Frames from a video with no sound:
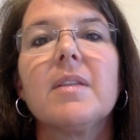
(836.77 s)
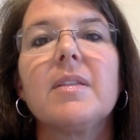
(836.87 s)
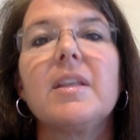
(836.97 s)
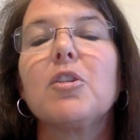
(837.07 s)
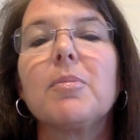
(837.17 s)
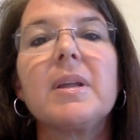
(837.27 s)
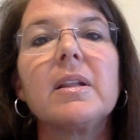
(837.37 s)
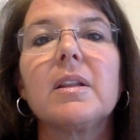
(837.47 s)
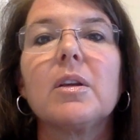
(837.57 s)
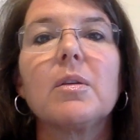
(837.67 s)
the
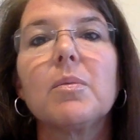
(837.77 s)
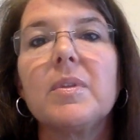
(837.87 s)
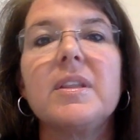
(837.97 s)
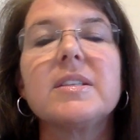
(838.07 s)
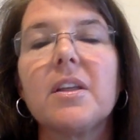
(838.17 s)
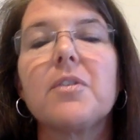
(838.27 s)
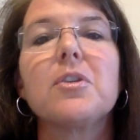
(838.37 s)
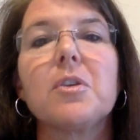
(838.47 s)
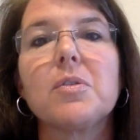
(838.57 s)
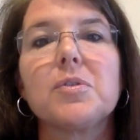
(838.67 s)
intermingling with these other
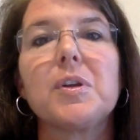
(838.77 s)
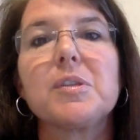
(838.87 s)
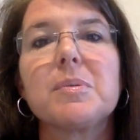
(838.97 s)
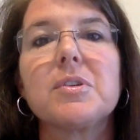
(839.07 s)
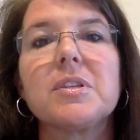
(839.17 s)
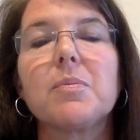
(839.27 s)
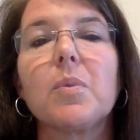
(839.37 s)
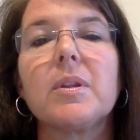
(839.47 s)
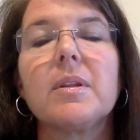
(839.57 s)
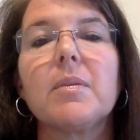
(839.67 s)
neurotransmitters, and
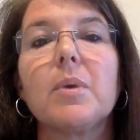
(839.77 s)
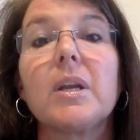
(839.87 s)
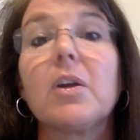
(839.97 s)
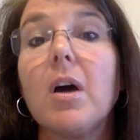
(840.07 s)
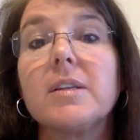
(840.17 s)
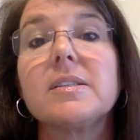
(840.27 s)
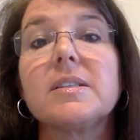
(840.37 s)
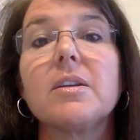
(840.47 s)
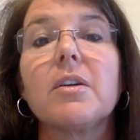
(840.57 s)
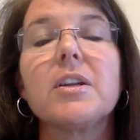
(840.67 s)
what it causes
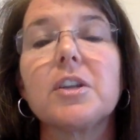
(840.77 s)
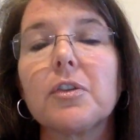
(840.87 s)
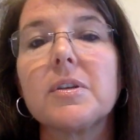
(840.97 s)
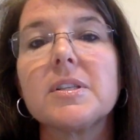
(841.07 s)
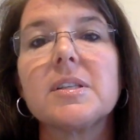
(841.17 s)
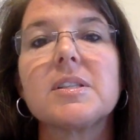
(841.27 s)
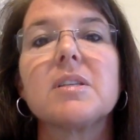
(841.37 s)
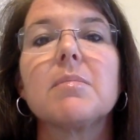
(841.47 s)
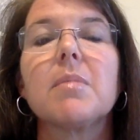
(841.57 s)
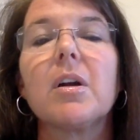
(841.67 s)
in our endocrine
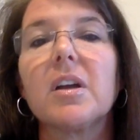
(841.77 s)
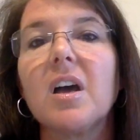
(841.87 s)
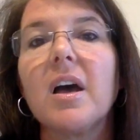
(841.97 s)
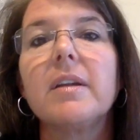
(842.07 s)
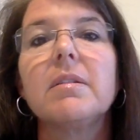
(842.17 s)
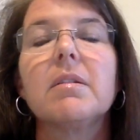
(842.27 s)
system, our gut,